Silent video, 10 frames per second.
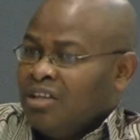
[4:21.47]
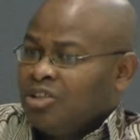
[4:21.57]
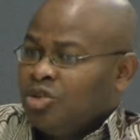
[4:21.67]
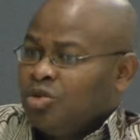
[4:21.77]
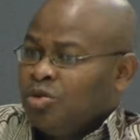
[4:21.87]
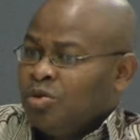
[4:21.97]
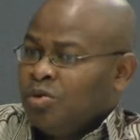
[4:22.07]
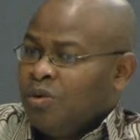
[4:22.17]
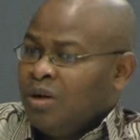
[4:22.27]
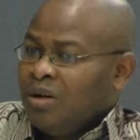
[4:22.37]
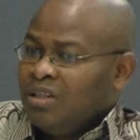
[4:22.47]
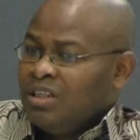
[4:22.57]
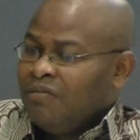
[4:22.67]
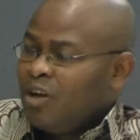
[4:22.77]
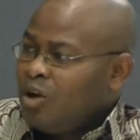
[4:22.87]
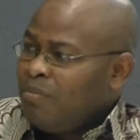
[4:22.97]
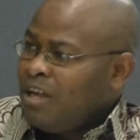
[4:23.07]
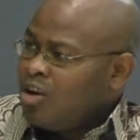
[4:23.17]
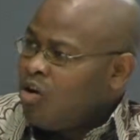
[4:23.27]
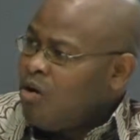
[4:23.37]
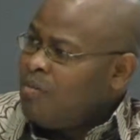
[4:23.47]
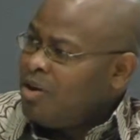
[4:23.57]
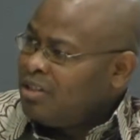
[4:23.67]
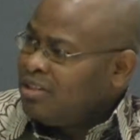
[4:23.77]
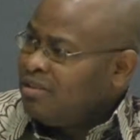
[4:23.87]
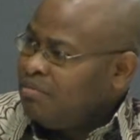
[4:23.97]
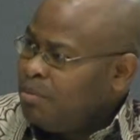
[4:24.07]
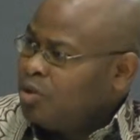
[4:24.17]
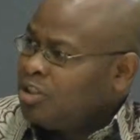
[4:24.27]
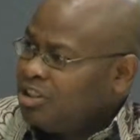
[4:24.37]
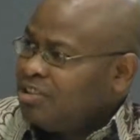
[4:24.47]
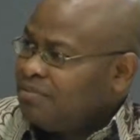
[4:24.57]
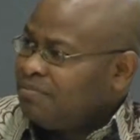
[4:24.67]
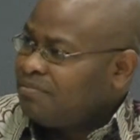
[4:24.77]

is to develop a common position,